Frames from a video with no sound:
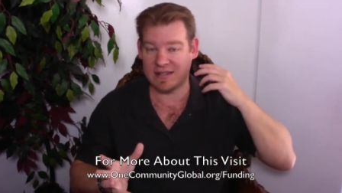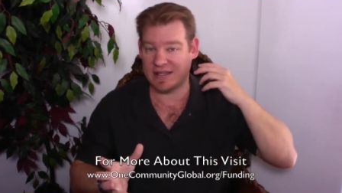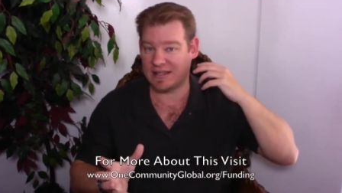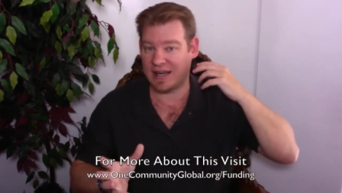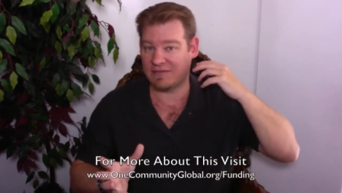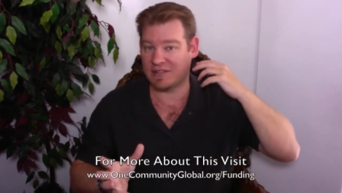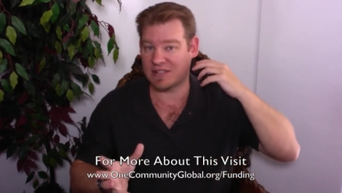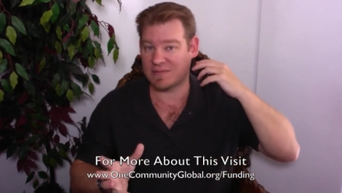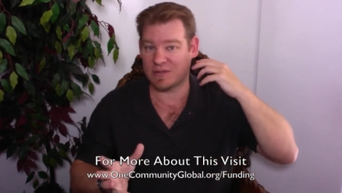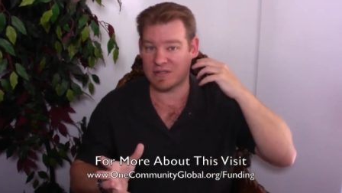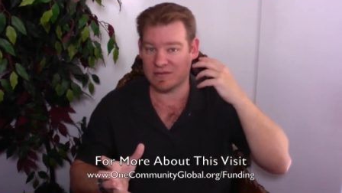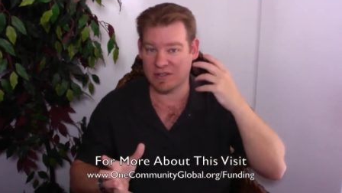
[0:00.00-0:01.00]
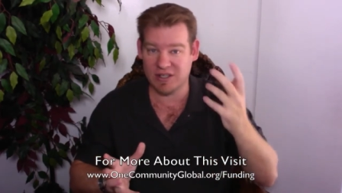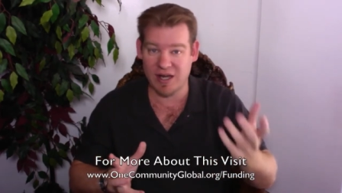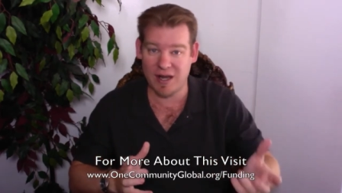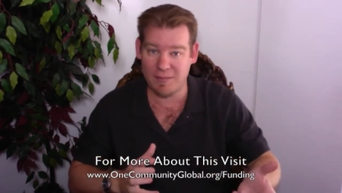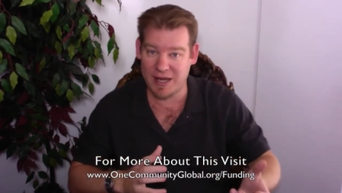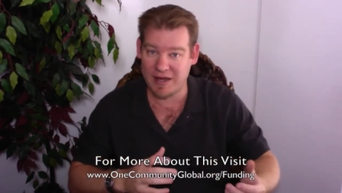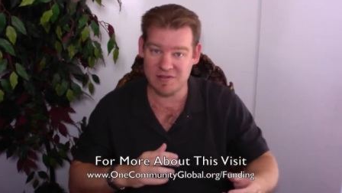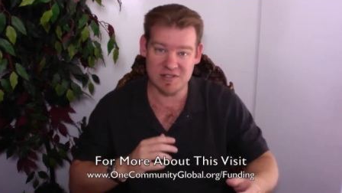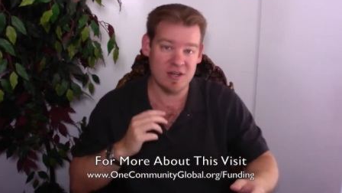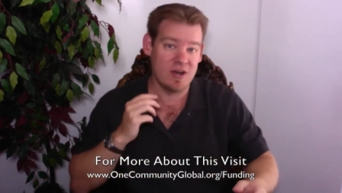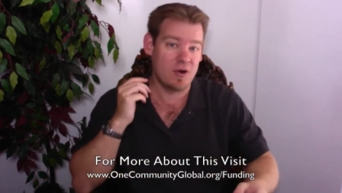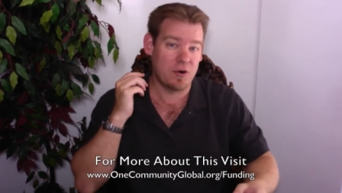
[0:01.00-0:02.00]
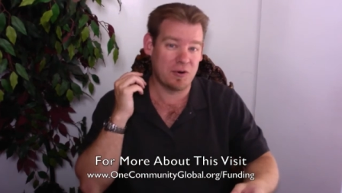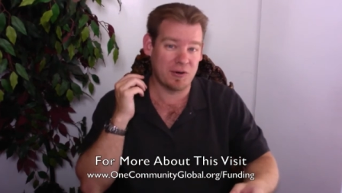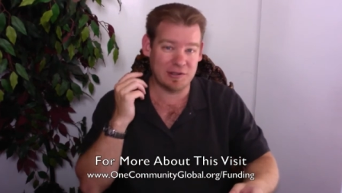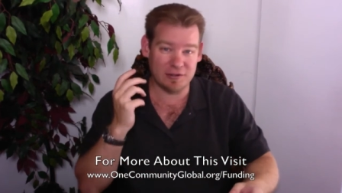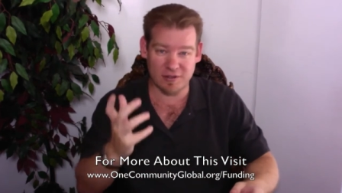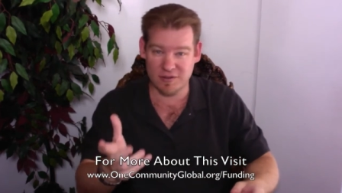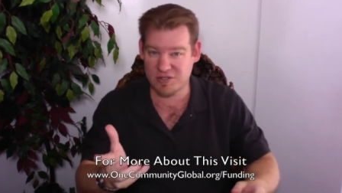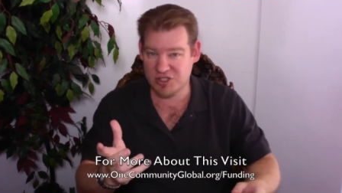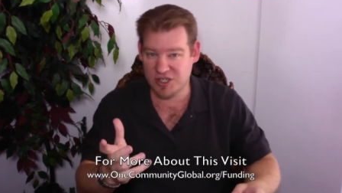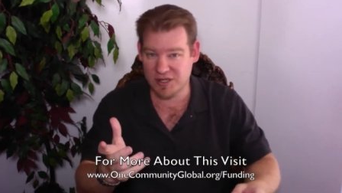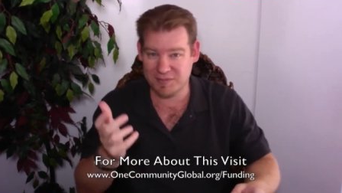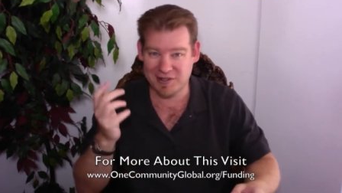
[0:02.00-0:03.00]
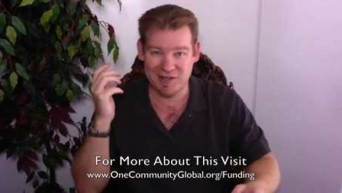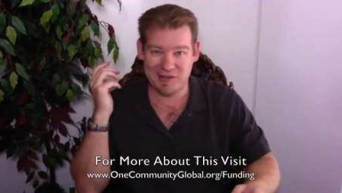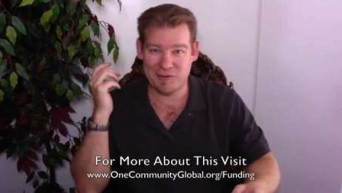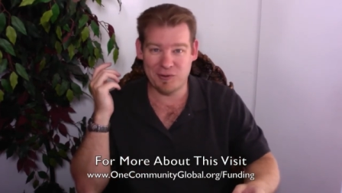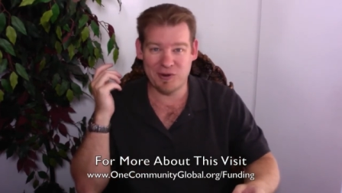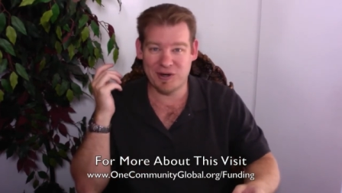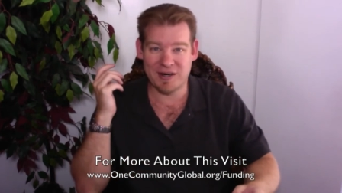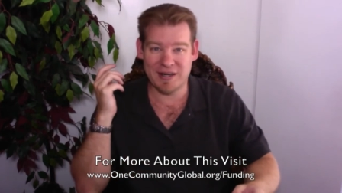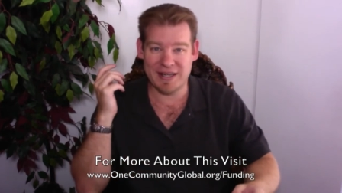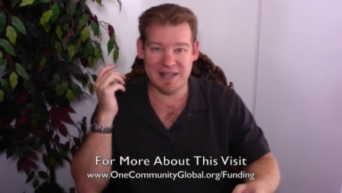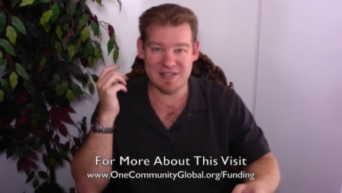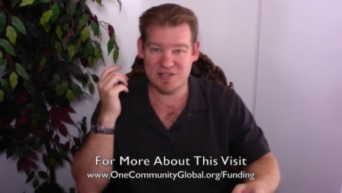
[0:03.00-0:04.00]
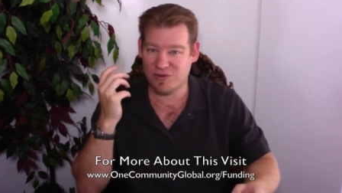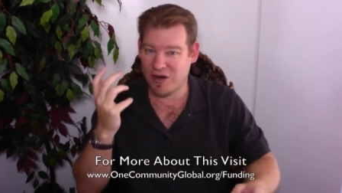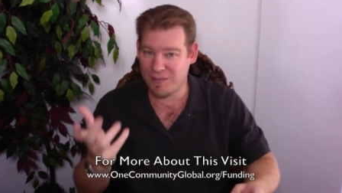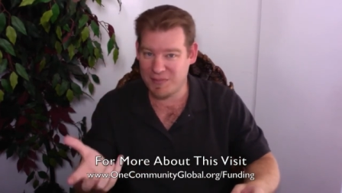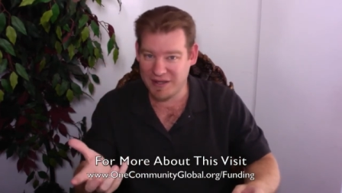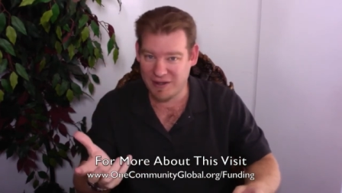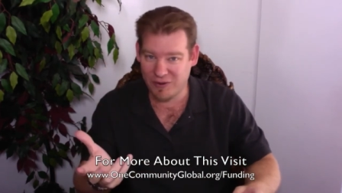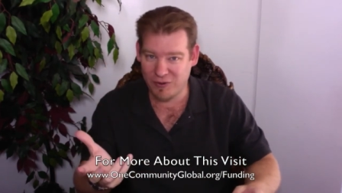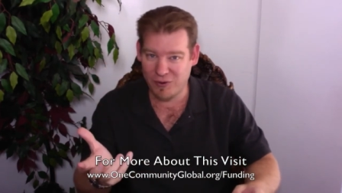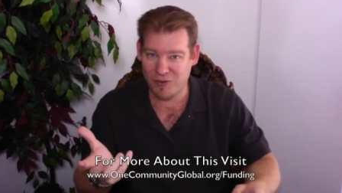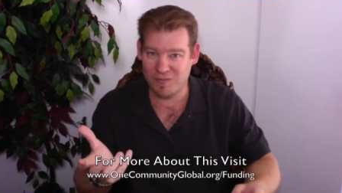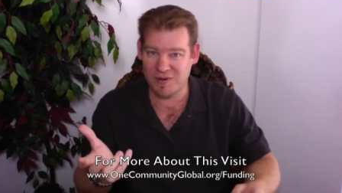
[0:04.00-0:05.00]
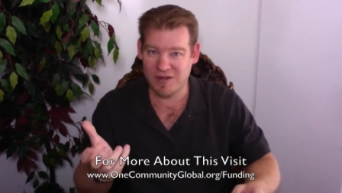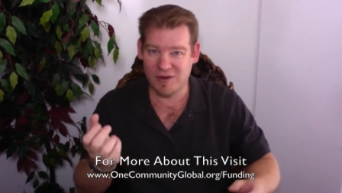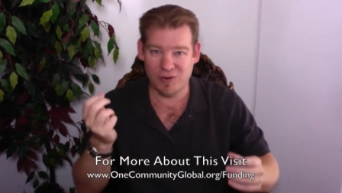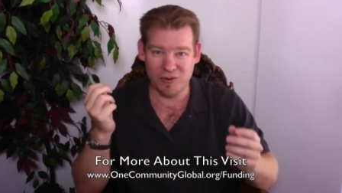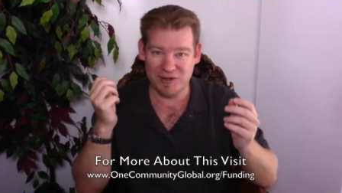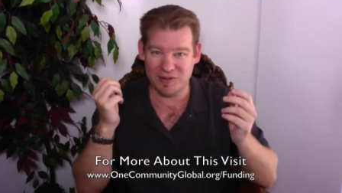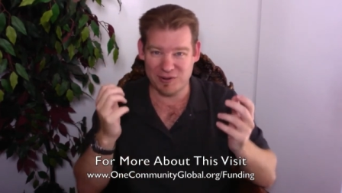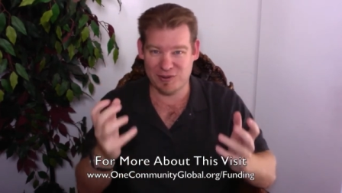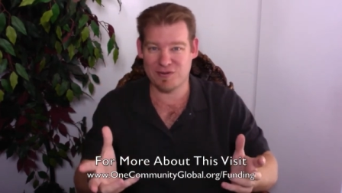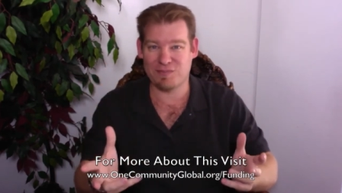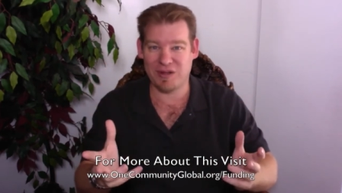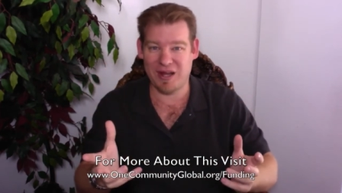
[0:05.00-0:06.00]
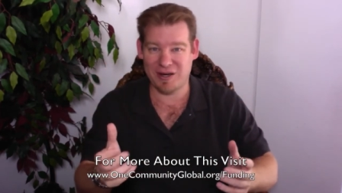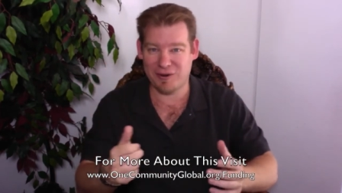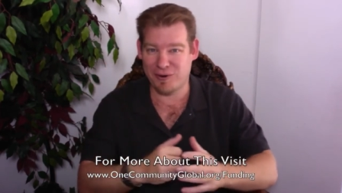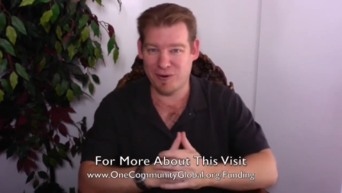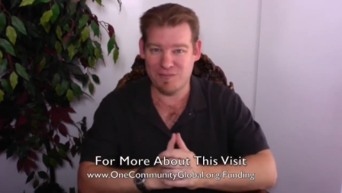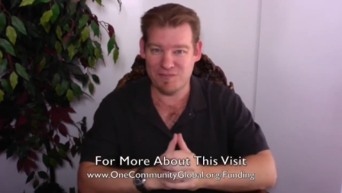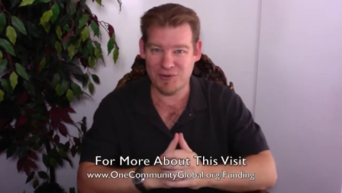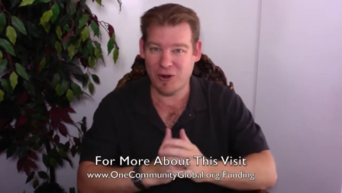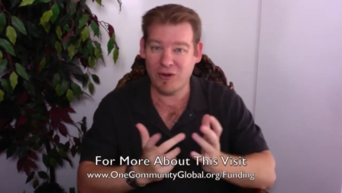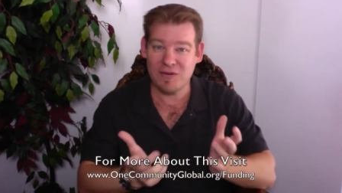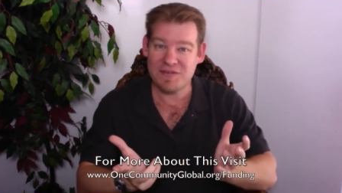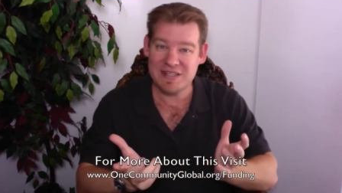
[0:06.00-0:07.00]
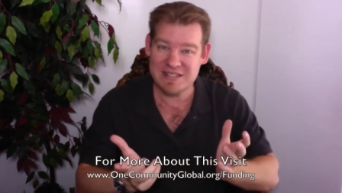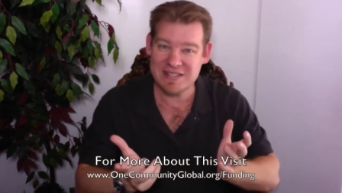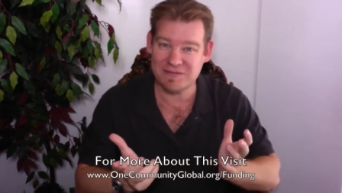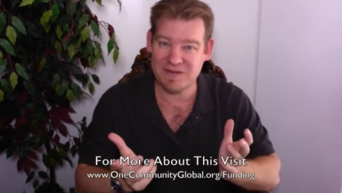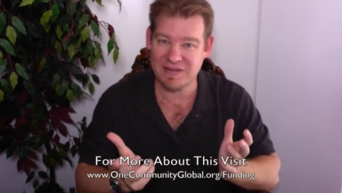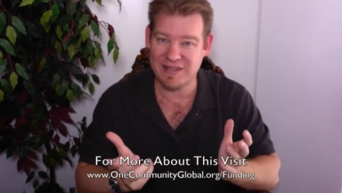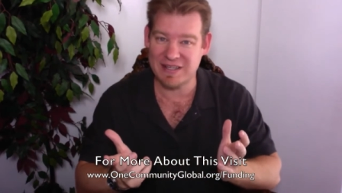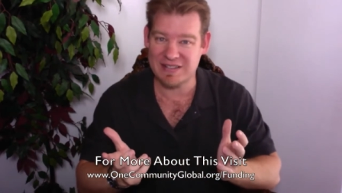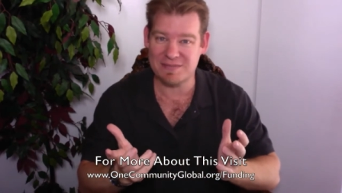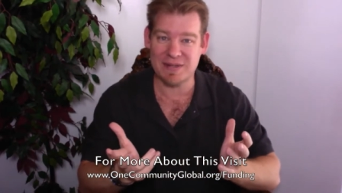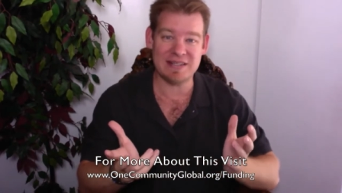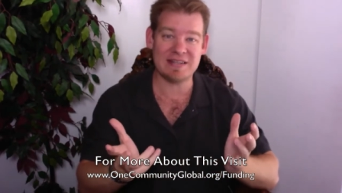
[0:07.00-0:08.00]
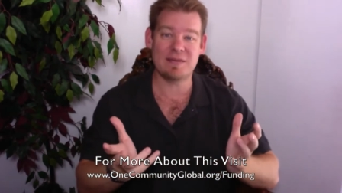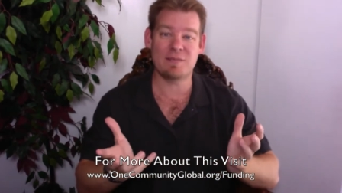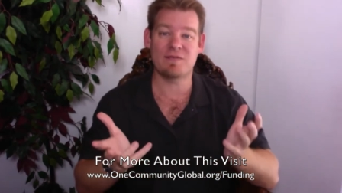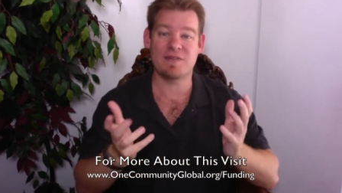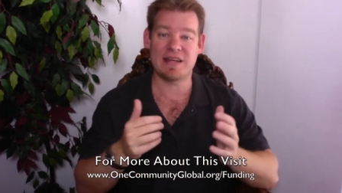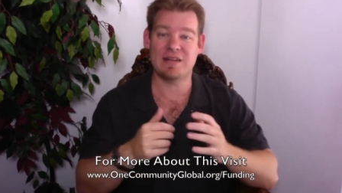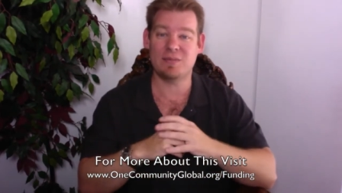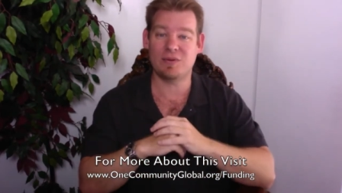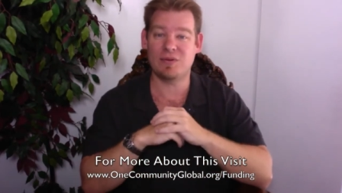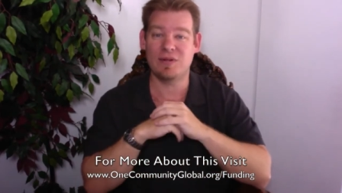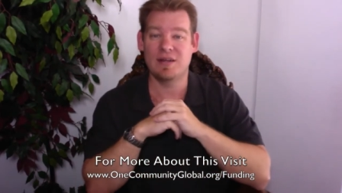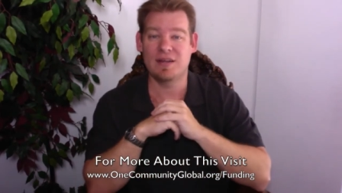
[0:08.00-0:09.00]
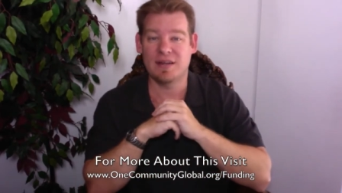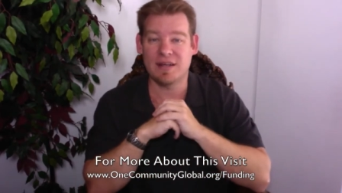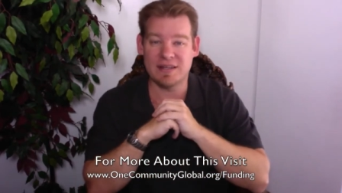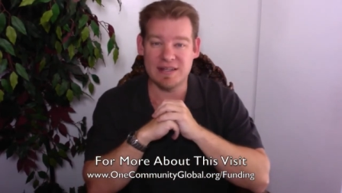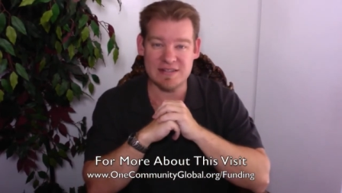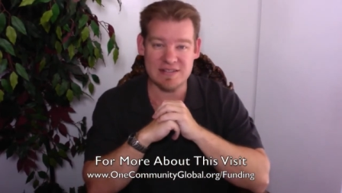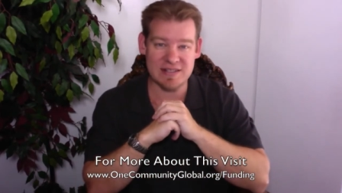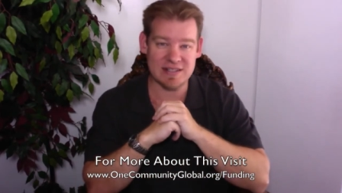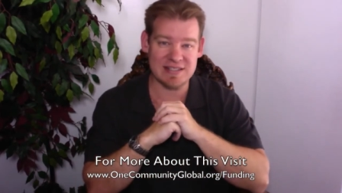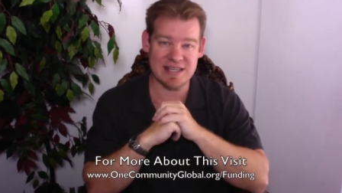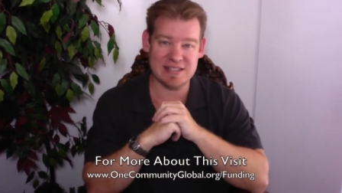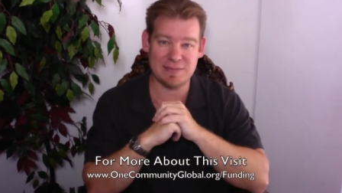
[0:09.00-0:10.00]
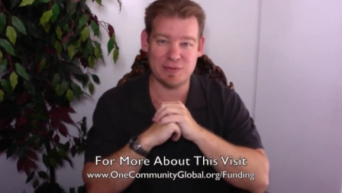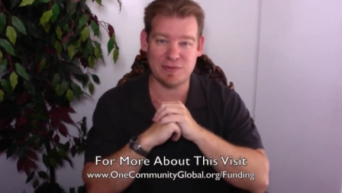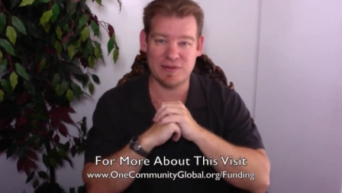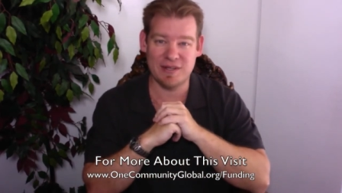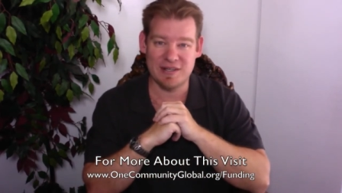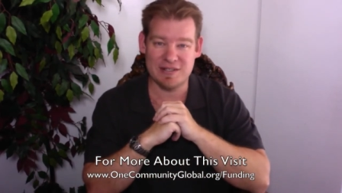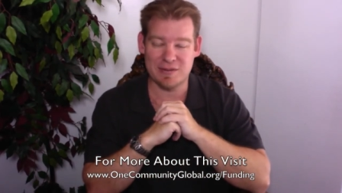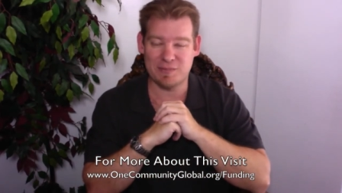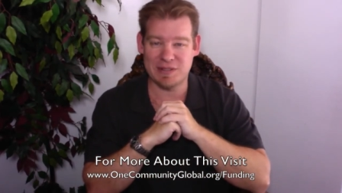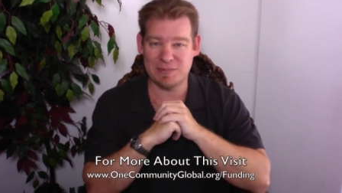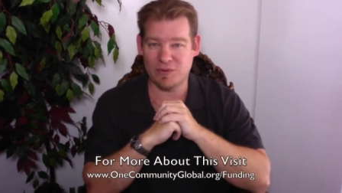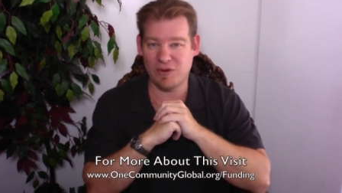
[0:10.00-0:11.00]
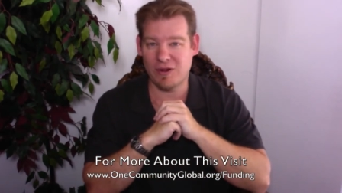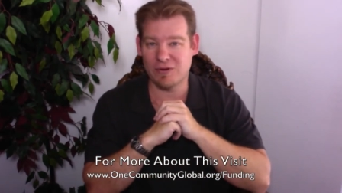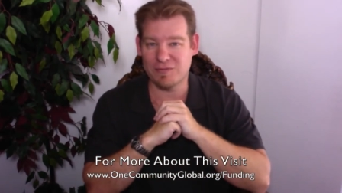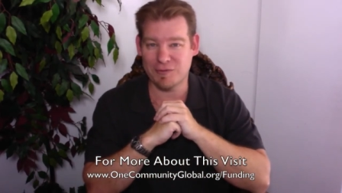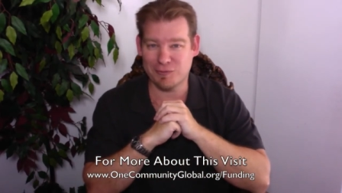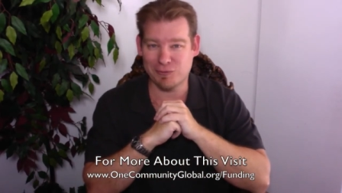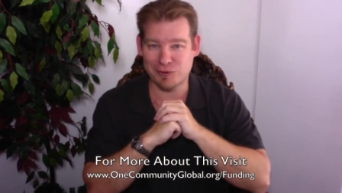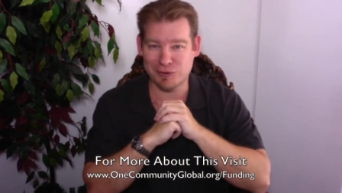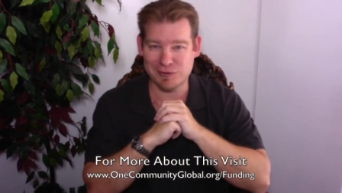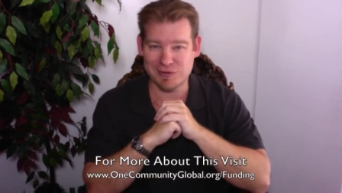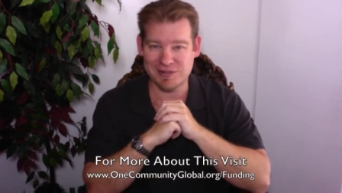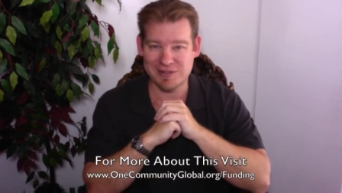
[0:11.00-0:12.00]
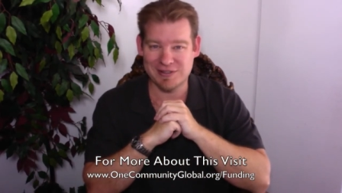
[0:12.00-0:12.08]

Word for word: can have the experience of a cob house, or an earth ship, or a straw bale home, or an earth block home. All of these different things, making them available and easily accessible to people all over the world